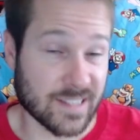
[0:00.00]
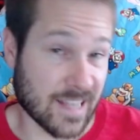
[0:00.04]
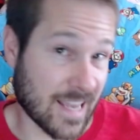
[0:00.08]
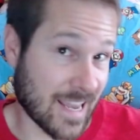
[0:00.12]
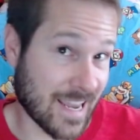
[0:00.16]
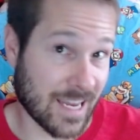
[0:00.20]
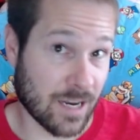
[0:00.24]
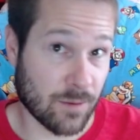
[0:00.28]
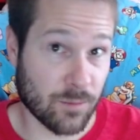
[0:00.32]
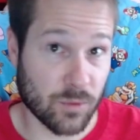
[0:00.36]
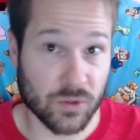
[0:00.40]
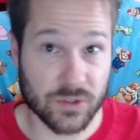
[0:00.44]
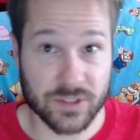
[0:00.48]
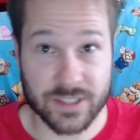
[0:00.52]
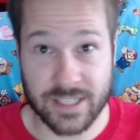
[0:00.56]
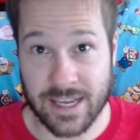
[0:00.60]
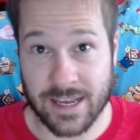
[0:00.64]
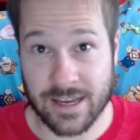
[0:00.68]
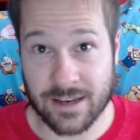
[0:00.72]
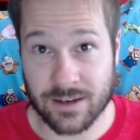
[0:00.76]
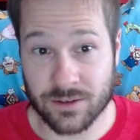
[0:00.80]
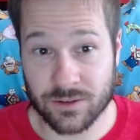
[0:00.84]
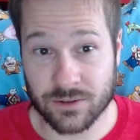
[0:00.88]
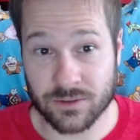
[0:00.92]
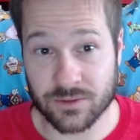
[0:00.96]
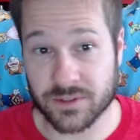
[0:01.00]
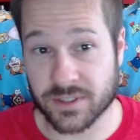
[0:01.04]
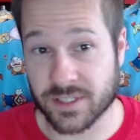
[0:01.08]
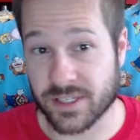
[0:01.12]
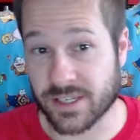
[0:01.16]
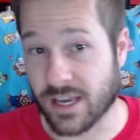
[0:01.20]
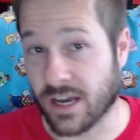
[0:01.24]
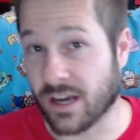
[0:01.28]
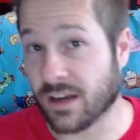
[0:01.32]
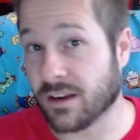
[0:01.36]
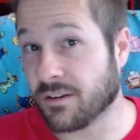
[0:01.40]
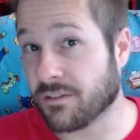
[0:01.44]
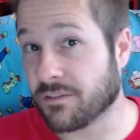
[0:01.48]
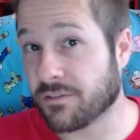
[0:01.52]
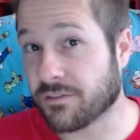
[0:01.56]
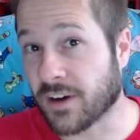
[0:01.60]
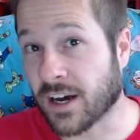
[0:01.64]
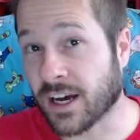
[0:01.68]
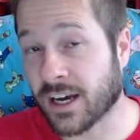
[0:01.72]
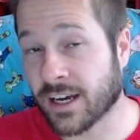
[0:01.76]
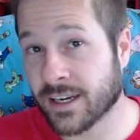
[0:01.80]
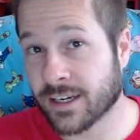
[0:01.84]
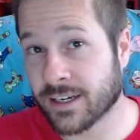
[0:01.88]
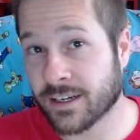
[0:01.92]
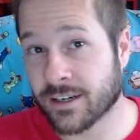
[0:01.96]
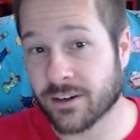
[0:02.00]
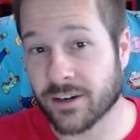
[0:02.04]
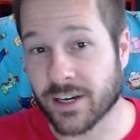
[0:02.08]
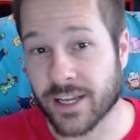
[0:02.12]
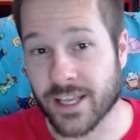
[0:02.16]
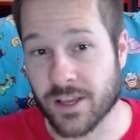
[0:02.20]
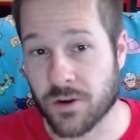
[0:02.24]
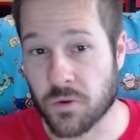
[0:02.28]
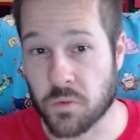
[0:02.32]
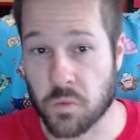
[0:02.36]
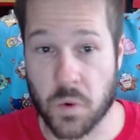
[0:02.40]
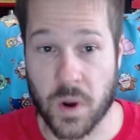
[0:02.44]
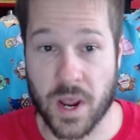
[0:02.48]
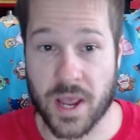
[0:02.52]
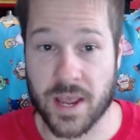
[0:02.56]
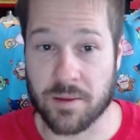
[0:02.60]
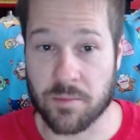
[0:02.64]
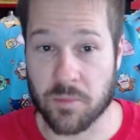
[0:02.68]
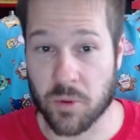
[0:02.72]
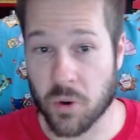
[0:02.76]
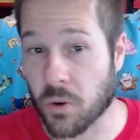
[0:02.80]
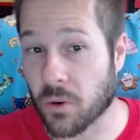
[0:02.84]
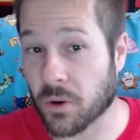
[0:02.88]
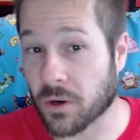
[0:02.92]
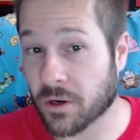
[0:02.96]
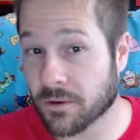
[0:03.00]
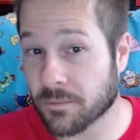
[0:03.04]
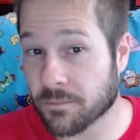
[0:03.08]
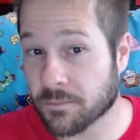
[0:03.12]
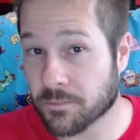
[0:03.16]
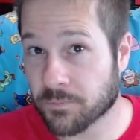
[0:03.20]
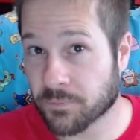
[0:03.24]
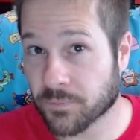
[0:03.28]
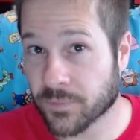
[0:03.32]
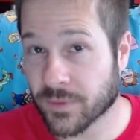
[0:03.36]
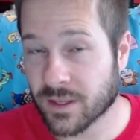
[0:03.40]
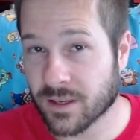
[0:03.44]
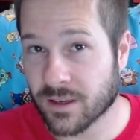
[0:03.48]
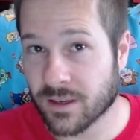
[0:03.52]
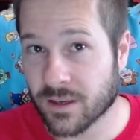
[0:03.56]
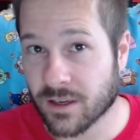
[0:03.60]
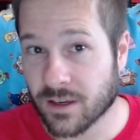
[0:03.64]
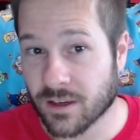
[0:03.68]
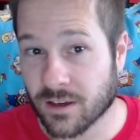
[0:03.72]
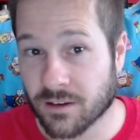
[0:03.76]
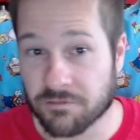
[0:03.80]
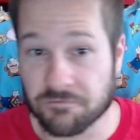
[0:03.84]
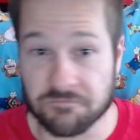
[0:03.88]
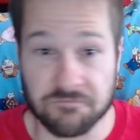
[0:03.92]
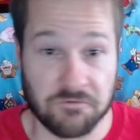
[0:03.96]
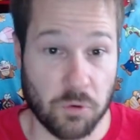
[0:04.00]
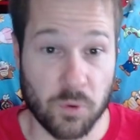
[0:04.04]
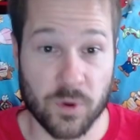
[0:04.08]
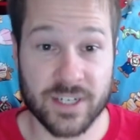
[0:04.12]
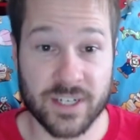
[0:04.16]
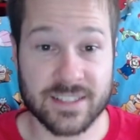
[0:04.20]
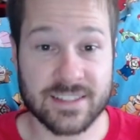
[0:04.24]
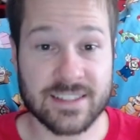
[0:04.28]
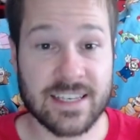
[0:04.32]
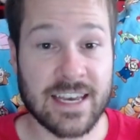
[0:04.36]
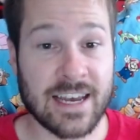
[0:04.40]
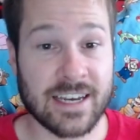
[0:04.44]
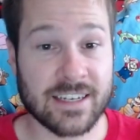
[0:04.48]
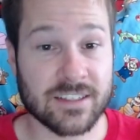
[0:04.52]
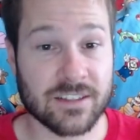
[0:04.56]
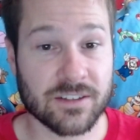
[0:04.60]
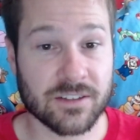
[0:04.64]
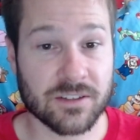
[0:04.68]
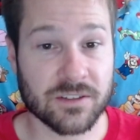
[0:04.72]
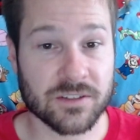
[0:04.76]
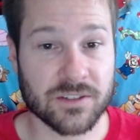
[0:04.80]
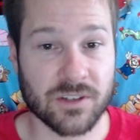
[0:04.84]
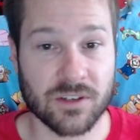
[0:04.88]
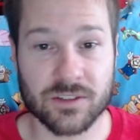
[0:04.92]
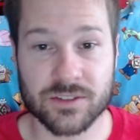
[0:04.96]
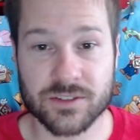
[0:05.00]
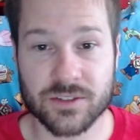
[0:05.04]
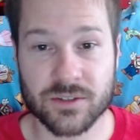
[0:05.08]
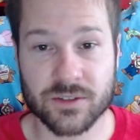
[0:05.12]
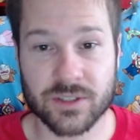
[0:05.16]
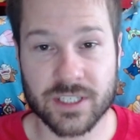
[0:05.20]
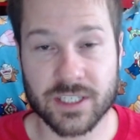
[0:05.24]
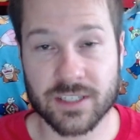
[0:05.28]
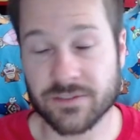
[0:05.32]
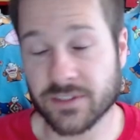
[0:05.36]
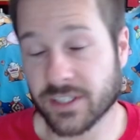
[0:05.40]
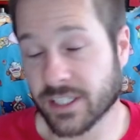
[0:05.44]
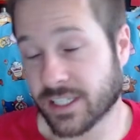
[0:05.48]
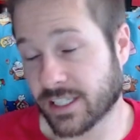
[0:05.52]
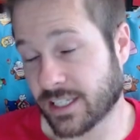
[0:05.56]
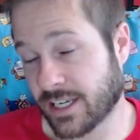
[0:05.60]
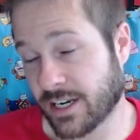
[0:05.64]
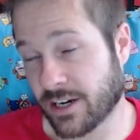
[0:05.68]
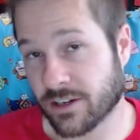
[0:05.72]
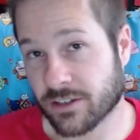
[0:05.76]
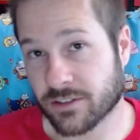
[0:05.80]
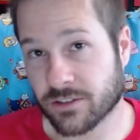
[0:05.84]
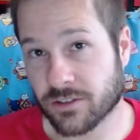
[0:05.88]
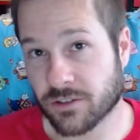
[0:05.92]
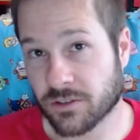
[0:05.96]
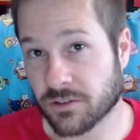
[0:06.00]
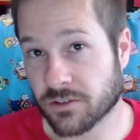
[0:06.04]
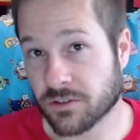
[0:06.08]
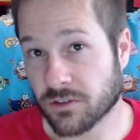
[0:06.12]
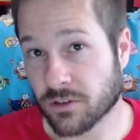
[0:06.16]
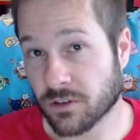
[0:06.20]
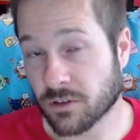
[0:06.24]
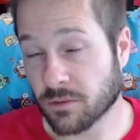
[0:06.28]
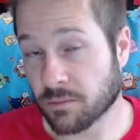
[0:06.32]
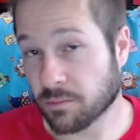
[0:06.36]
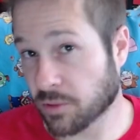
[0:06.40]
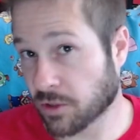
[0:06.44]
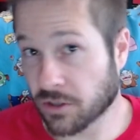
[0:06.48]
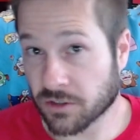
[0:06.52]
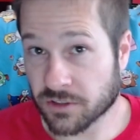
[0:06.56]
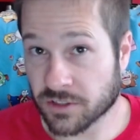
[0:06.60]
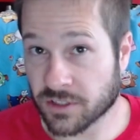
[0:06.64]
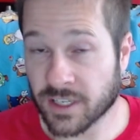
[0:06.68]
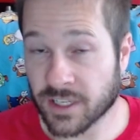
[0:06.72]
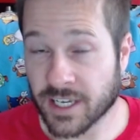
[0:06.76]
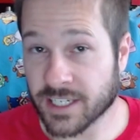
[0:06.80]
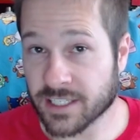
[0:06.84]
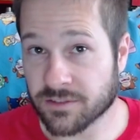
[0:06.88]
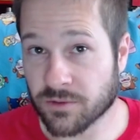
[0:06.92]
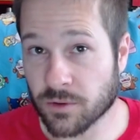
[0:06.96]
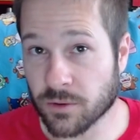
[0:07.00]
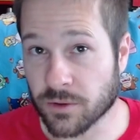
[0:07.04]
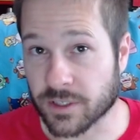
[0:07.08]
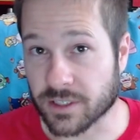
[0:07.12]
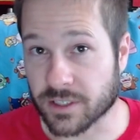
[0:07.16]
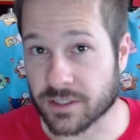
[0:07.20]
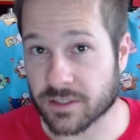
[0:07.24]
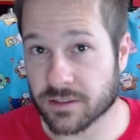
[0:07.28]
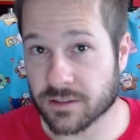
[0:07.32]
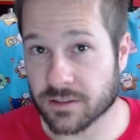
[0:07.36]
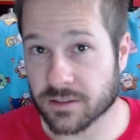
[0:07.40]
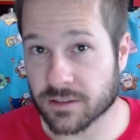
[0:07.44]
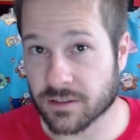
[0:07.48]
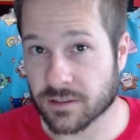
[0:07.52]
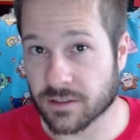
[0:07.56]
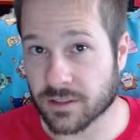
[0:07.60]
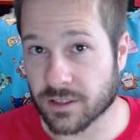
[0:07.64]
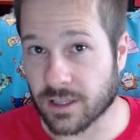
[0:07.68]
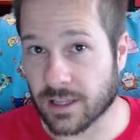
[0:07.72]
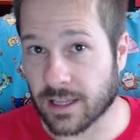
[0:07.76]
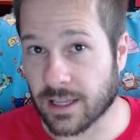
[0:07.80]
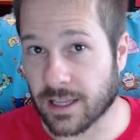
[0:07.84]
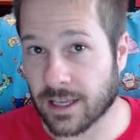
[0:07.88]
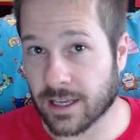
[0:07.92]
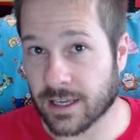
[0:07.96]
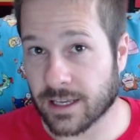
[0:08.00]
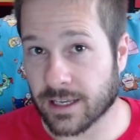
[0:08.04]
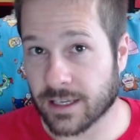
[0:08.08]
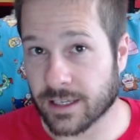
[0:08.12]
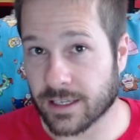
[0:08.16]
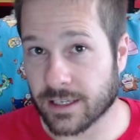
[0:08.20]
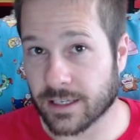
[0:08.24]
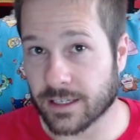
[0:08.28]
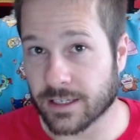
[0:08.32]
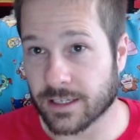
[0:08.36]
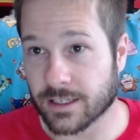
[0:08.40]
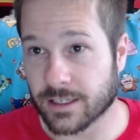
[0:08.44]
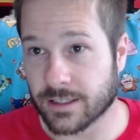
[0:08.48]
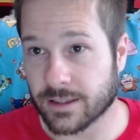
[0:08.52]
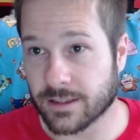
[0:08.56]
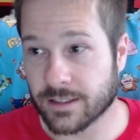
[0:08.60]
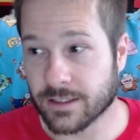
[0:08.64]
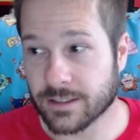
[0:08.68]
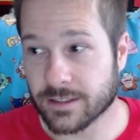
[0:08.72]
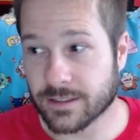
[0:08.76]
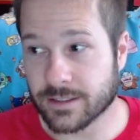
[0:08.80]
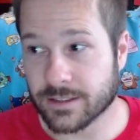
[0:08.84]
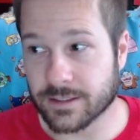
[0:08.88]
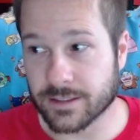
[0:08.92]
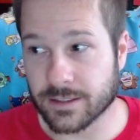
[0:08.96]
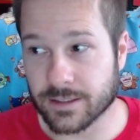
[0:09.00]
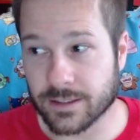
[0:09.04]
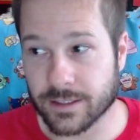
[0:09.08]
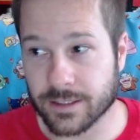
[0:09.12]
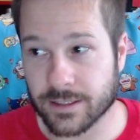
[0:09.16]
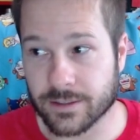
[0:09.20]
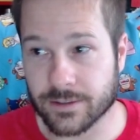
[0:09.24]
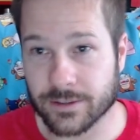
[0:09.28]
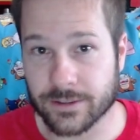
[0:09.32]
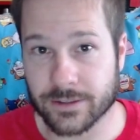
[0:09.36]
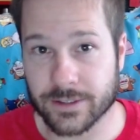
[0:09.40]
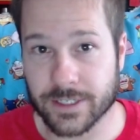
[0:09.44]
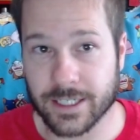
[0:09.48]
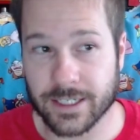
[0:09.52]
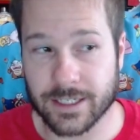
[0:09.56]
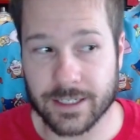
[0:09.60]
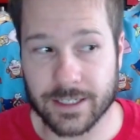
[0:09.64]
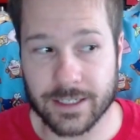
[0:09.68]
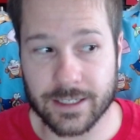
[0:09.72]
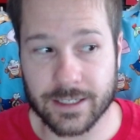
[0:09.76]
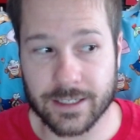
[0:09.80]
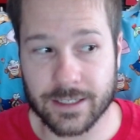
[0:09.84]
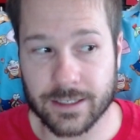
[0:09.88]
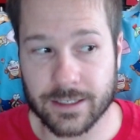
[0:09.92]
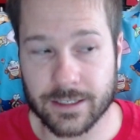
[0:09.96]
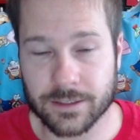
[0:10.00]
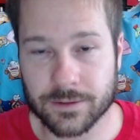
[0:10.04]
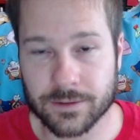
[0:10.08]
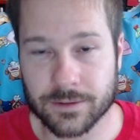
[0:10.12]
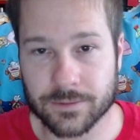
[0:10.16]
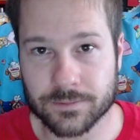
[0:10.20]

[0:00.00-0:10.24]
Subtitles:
animal sounds, gunfire, and way more. Voice actors also give the characters their personalized voice, like this little guy.